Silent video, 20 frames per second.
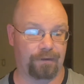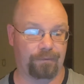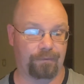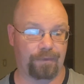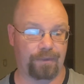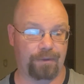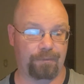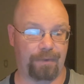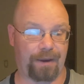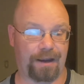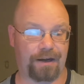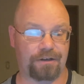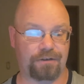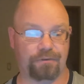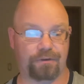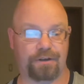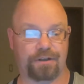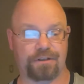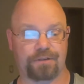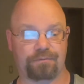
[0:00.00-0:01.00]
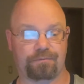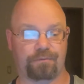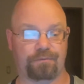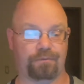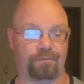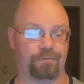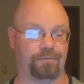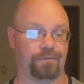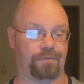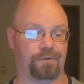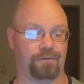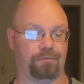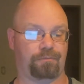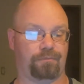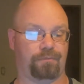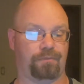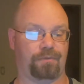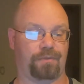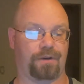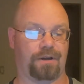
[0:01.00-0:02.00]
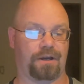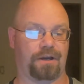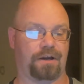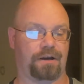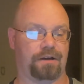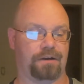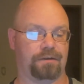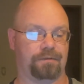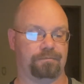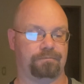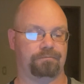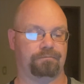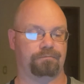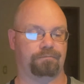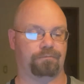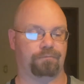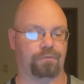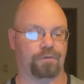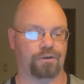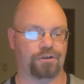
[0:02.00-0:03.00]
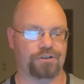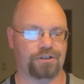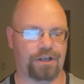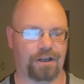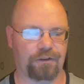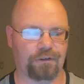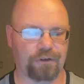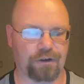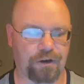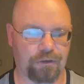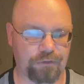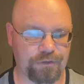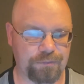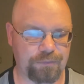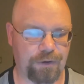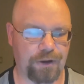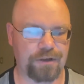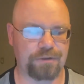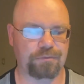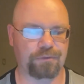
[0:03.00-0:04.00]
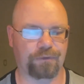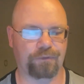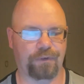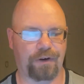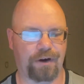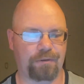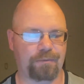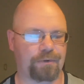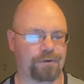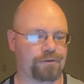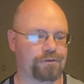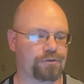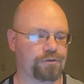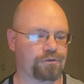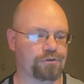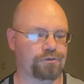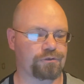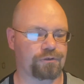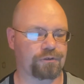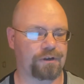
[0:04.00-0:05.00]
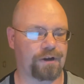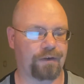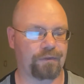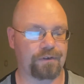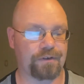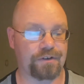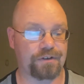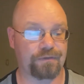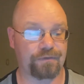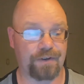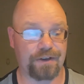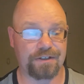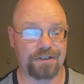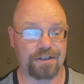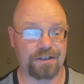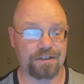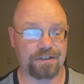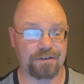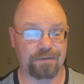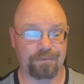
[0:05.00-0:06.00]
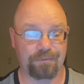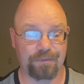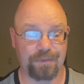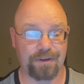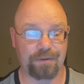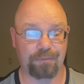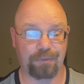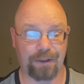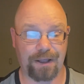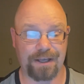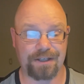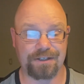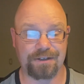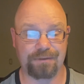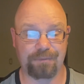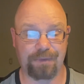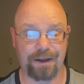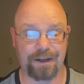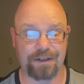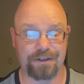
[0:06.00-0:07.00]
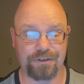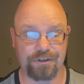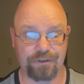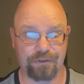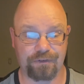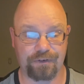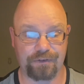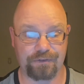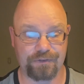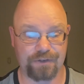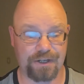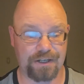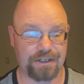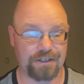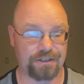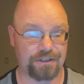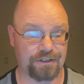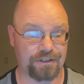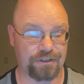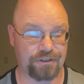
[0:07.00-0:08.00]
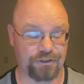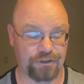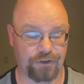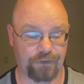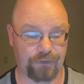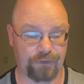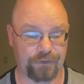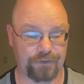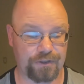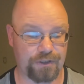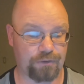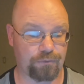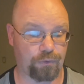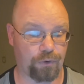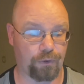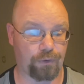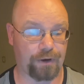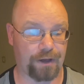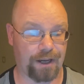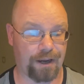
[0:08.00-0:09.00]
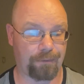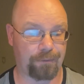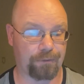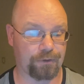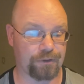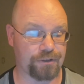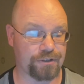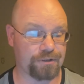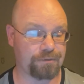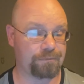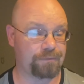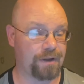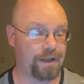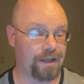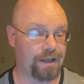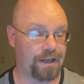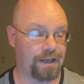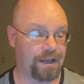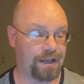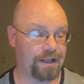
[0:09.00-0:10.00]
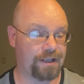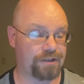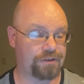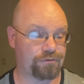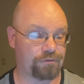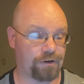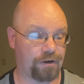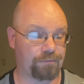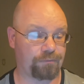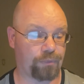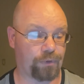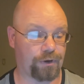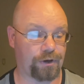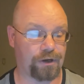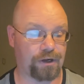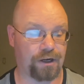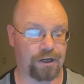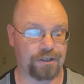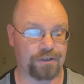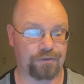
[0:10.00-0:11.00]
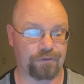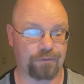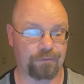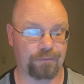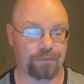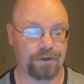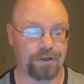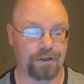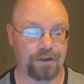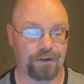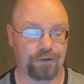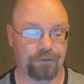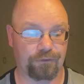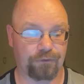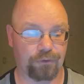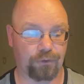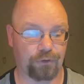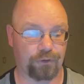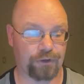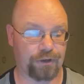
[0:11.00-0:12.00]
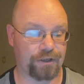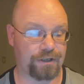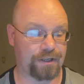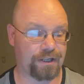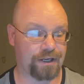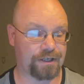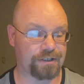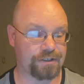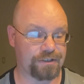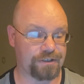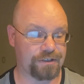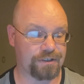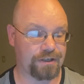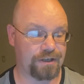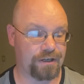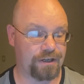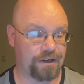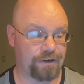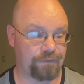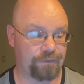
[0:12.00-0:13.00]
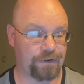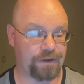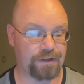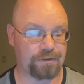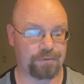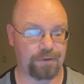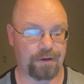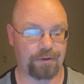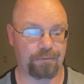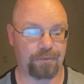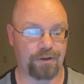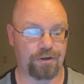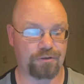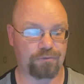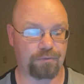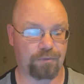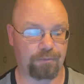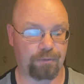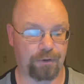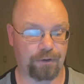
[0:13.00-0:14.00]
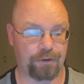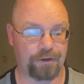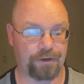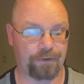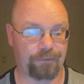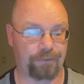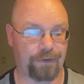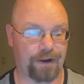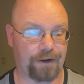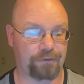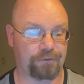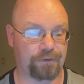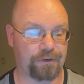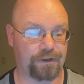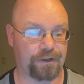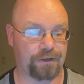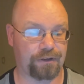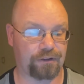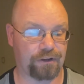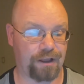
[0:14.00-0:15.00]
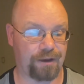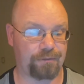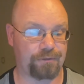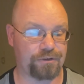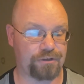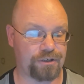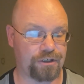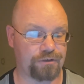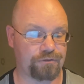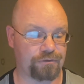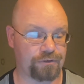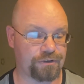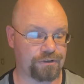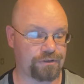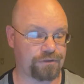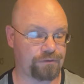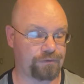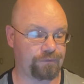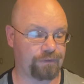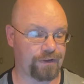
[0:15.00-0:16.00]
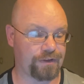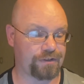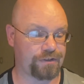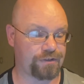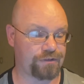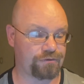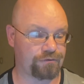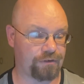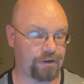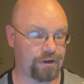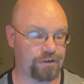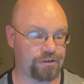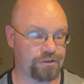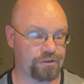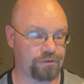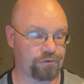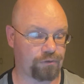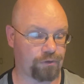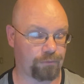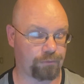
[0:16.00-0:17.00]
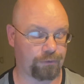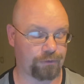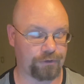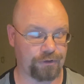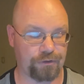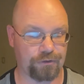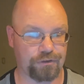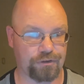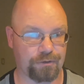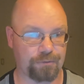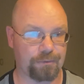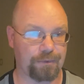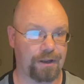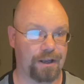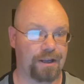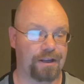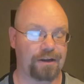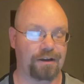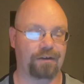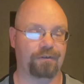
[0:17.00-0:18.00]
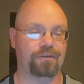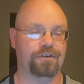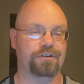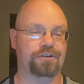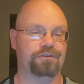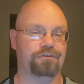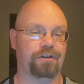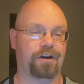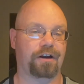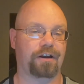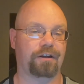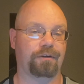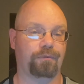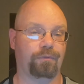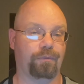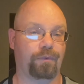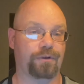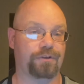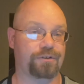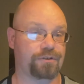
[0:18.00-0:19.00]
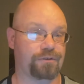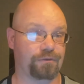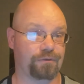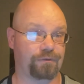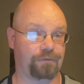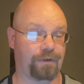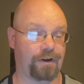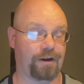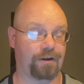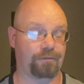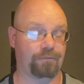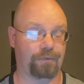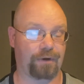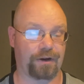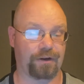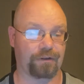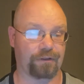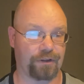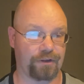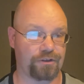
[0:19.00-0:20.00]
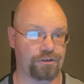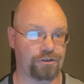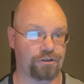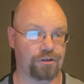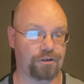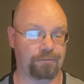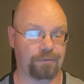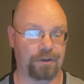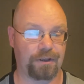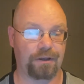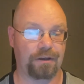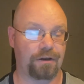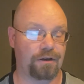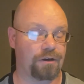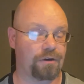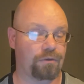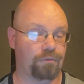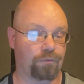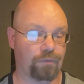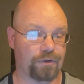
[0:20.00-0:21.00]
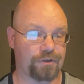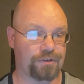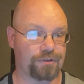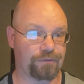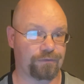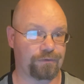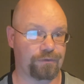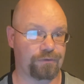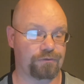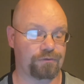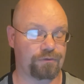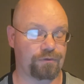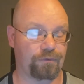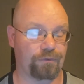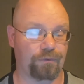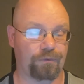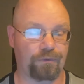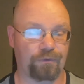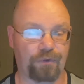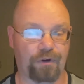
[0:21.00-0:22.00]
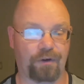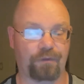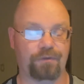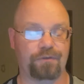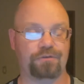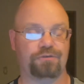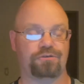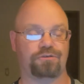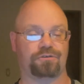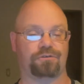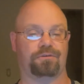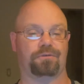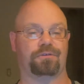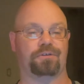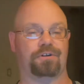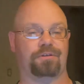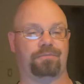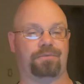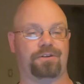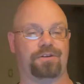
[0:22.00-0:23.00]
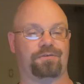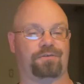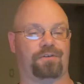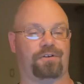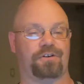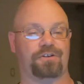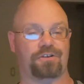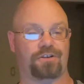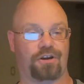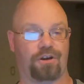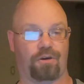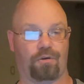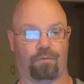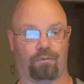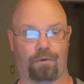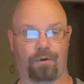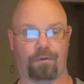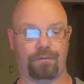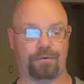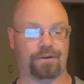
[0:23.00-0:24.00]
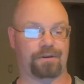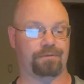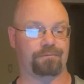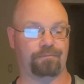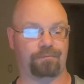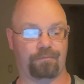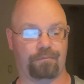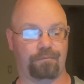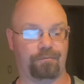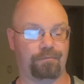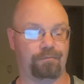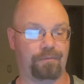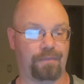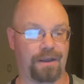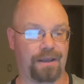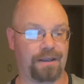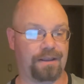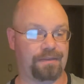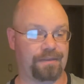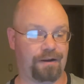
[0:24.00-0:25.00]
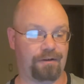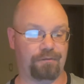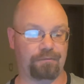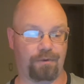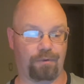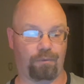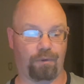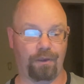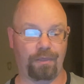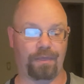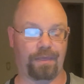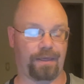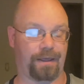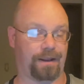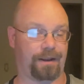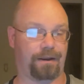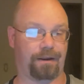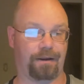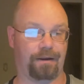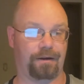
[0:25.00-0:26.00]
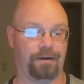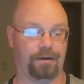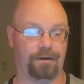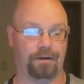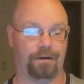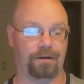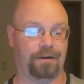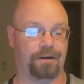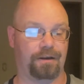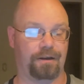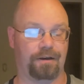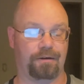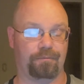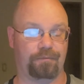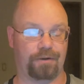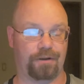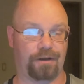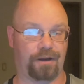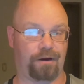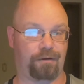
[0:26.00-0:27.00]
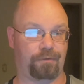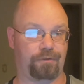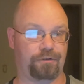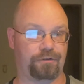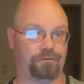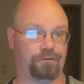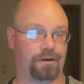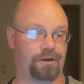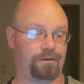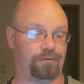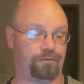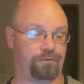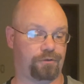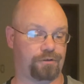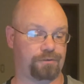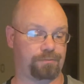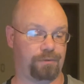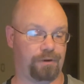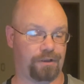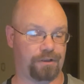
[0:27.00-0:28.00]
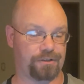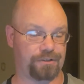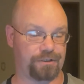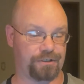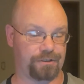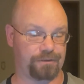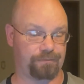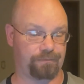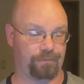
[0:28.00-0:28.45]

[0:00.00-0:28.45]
The backstory is their bullish outlook on responsible environmental, social, and governance investing is being blasted by conservatives as woke capitalism, and has drawn boycotts from Florida and Texas. Fink has been a major proponent of factoring in climate change risks to investing strategies in corporate leadership. Now, if you're just talking what's their regulation going to be, what's our future going to be as far as what we can make, that would be one thing. But not when you're trying to force policies.